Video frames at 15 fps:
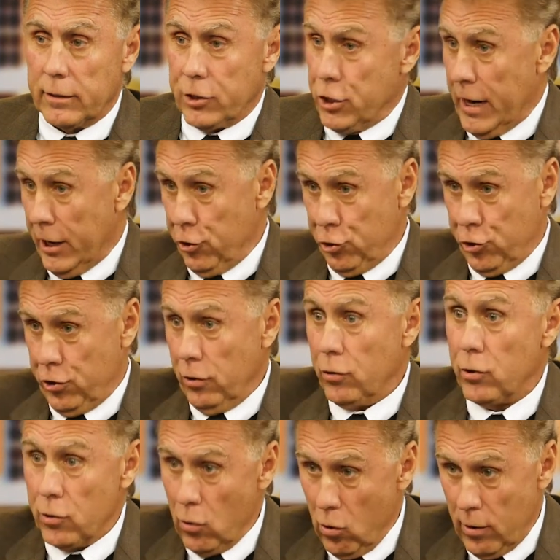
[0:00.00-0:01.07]
changed
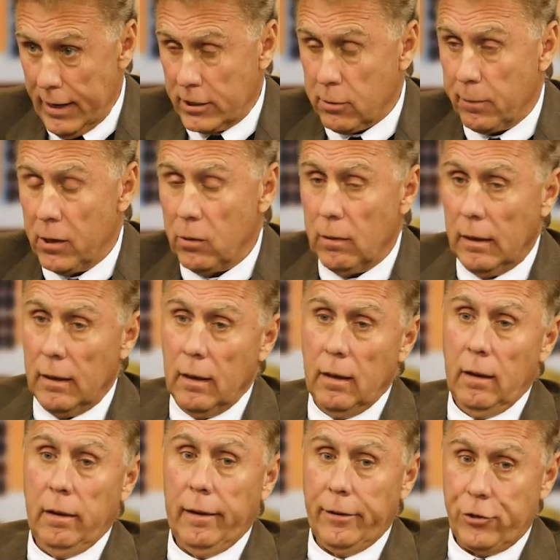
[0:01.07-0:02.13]
your expo,
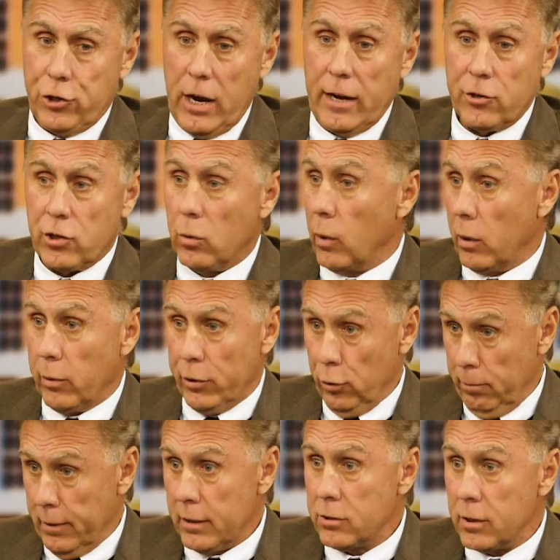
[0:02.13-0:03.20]
it changed the way we do
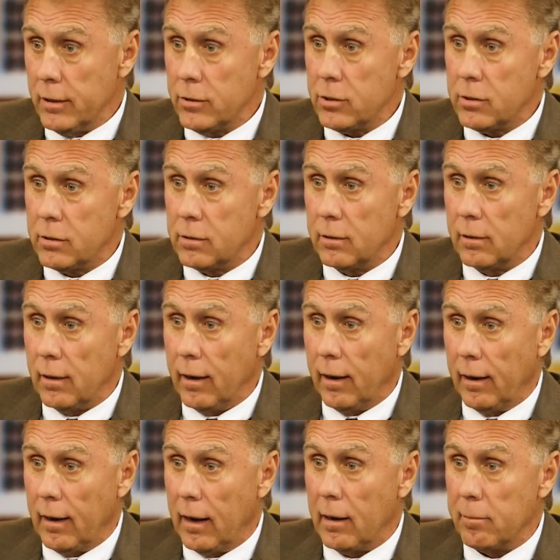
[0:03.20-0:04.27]
business.
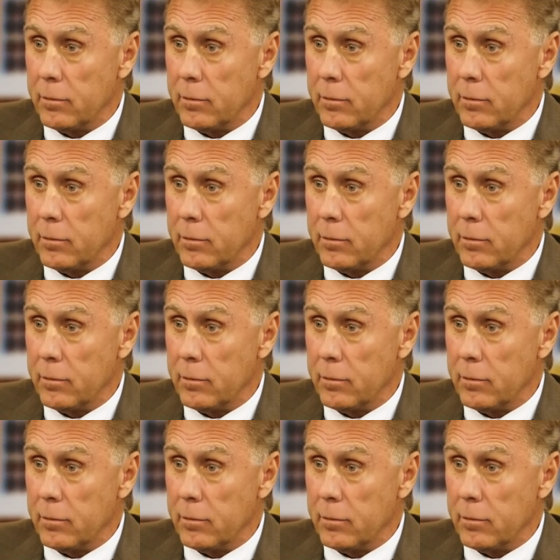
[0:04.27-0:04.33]
And I'm